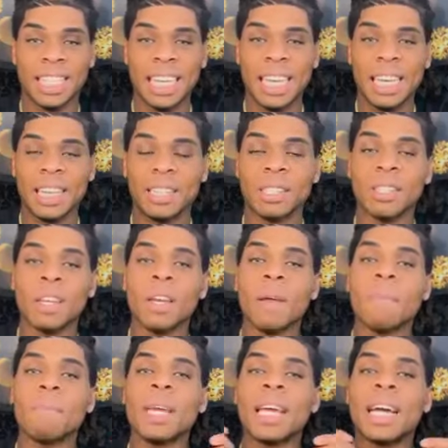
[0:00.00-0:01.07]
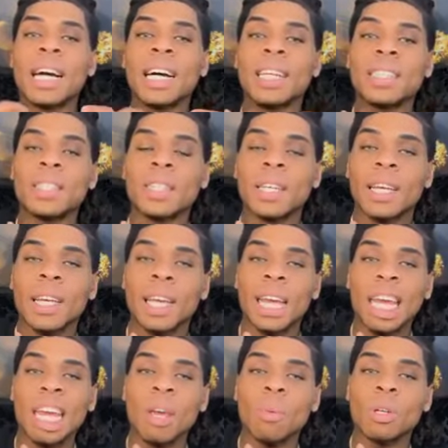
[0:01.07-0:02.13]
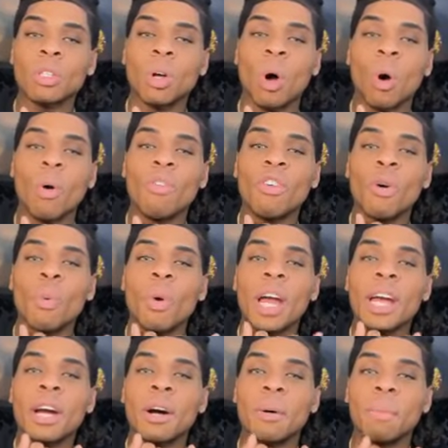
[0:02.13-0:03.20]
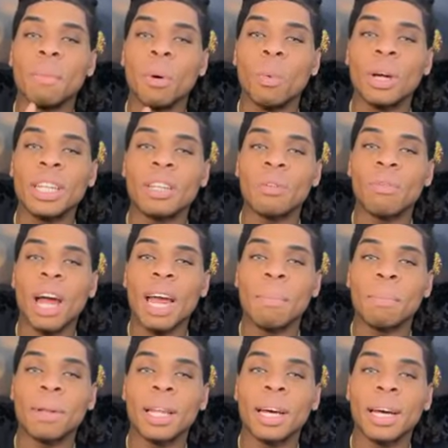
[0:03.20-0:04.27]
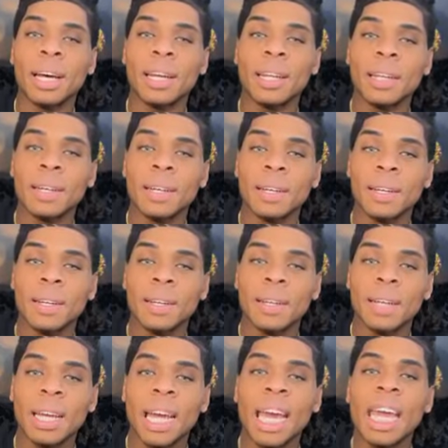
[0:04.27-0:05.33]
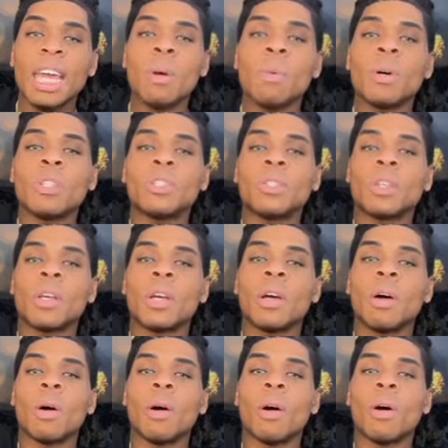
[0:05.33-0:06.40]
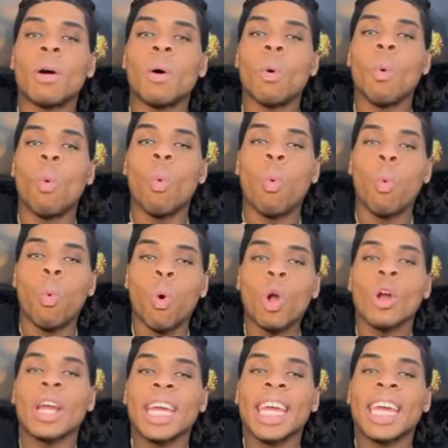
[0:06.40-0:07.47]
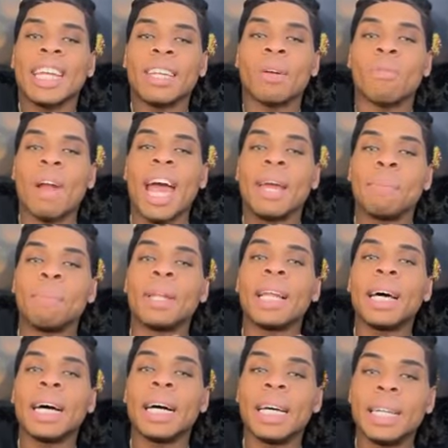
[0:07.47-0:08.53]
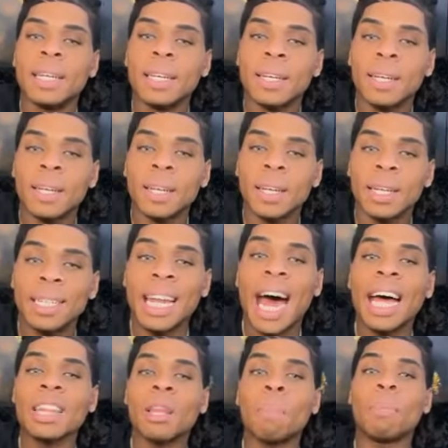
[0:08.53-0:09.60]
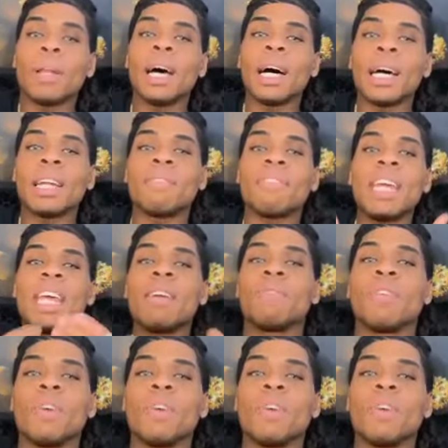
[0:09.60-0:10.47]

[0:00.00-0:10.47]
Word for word: seeds, because he was overwhelmed with the right blood. He was working the right blood, not the blood of